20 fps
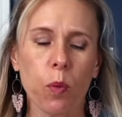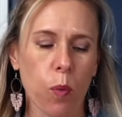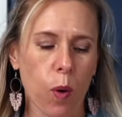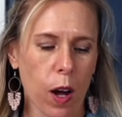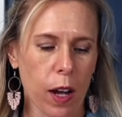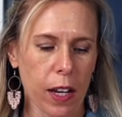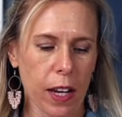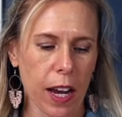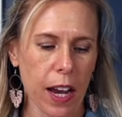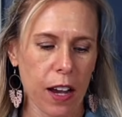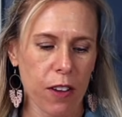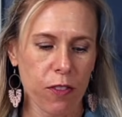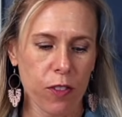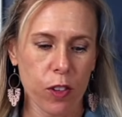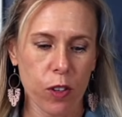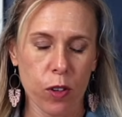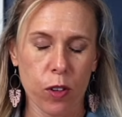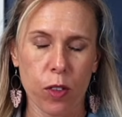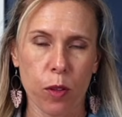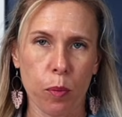want,
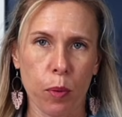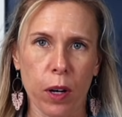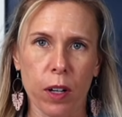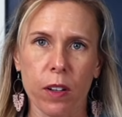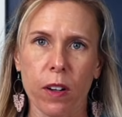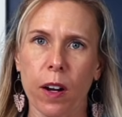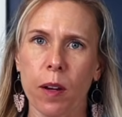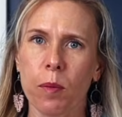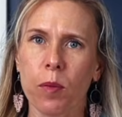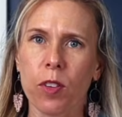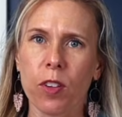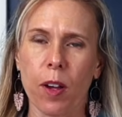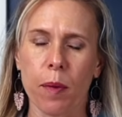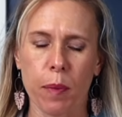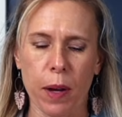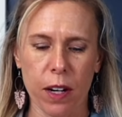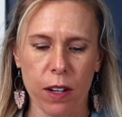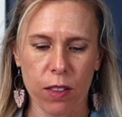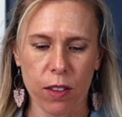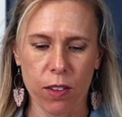after the breadcrumbs come
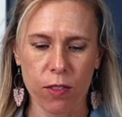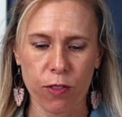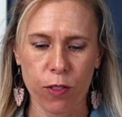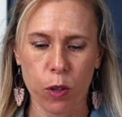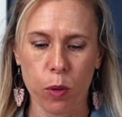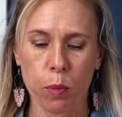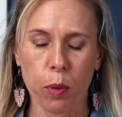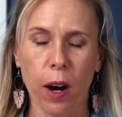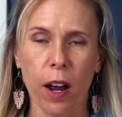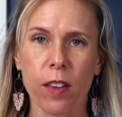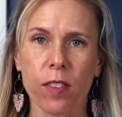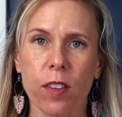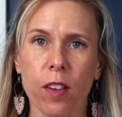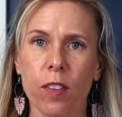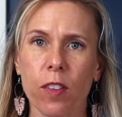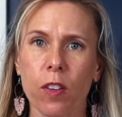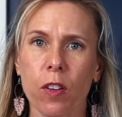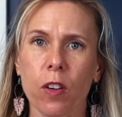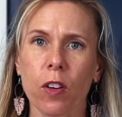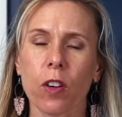out of the food
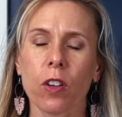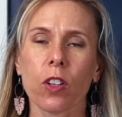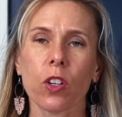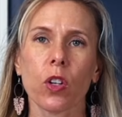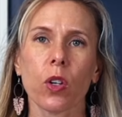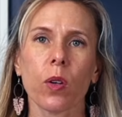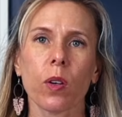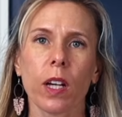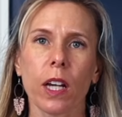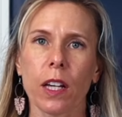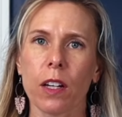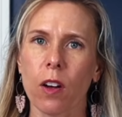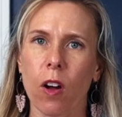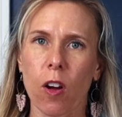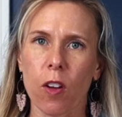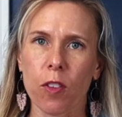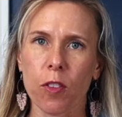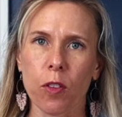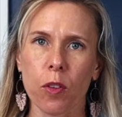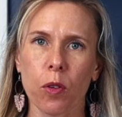processor, you can
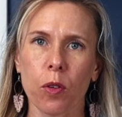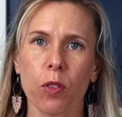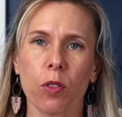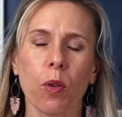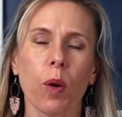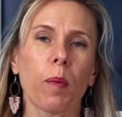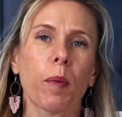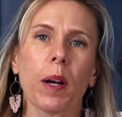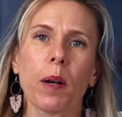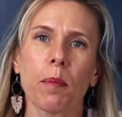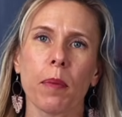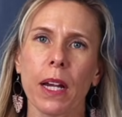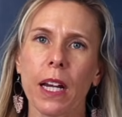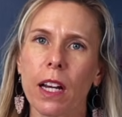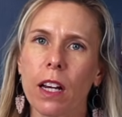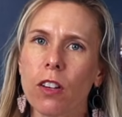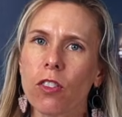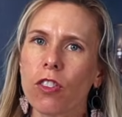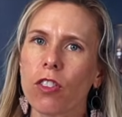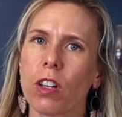also throw them on a
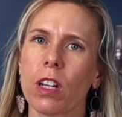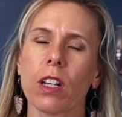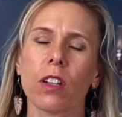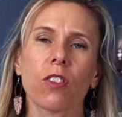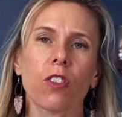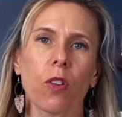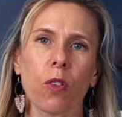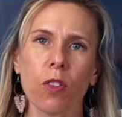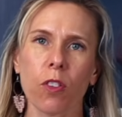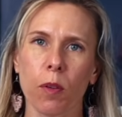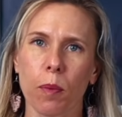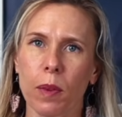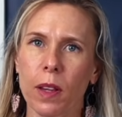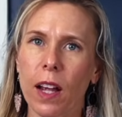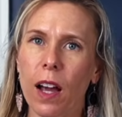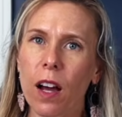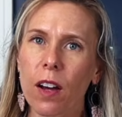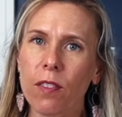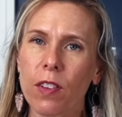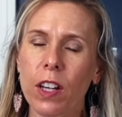baking sheet and toast them in the
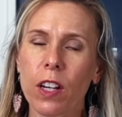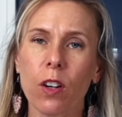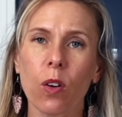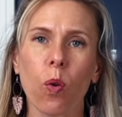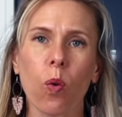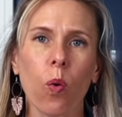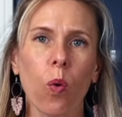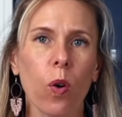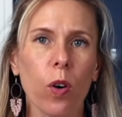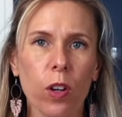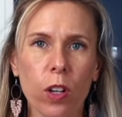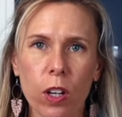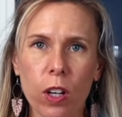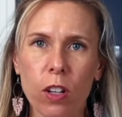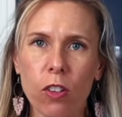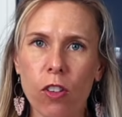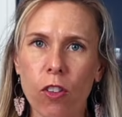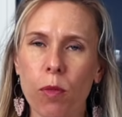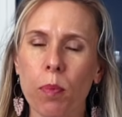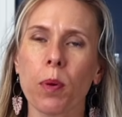oven, or you
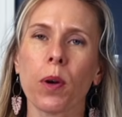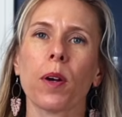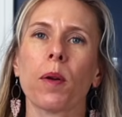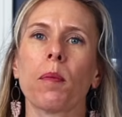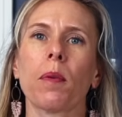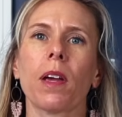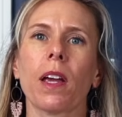could just put them